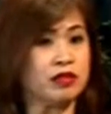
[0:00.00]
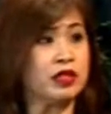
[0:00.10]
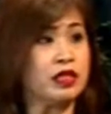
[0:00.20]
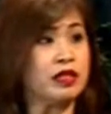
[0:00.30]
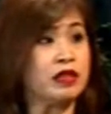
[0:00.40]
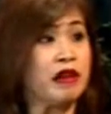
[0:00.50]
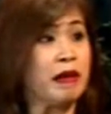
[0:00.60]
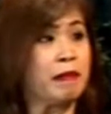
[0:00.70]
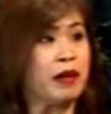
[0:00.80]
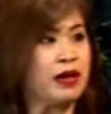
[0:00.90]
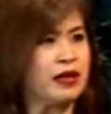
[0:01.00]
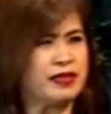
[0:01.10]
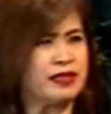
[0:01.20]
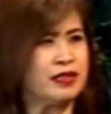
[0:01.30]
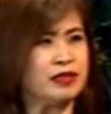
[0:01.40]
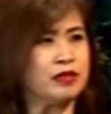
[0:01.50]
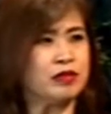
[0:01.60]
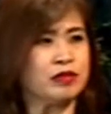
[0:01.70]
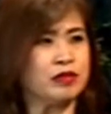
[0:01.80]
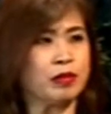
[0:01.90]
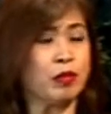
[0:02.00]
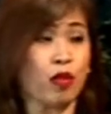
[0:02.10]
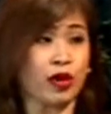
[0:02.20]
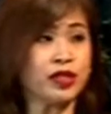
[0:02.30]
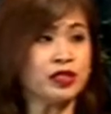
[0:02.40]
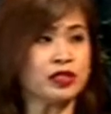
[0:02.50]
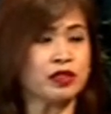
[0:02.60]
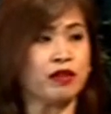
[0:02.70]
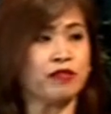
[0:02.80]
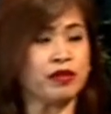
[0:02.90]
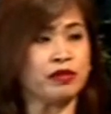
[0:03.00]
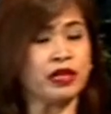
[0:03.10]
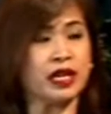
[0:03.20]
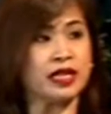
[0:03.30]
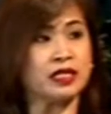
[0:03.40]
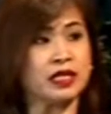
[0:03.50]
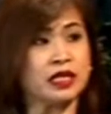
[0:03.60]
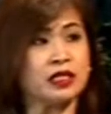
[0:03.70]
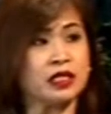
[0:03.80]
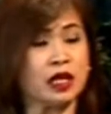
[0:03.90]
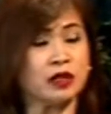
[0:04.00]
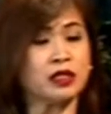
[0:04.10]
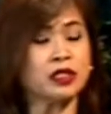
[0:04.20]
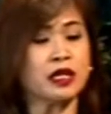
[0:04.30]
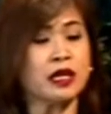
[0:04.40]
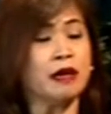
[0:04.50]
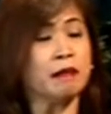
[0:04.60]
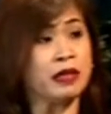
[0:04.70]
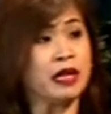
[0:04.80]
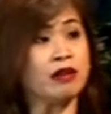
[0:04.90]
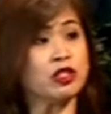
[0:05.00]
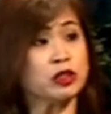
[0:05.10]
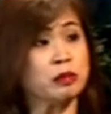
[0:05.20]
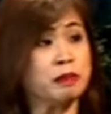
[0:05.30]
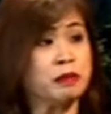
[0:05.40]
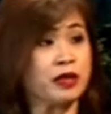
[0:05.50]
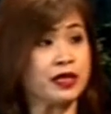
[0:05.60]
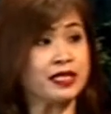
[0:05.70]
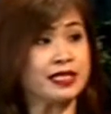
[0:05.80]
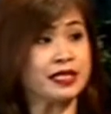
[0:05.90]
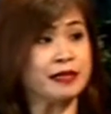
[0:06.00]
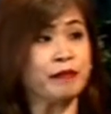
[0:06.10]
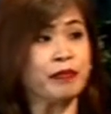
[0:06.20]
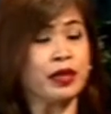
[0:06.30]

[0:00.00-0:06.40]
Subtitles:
the CREBA and the boards of real estate sellers, but now it should be PRC.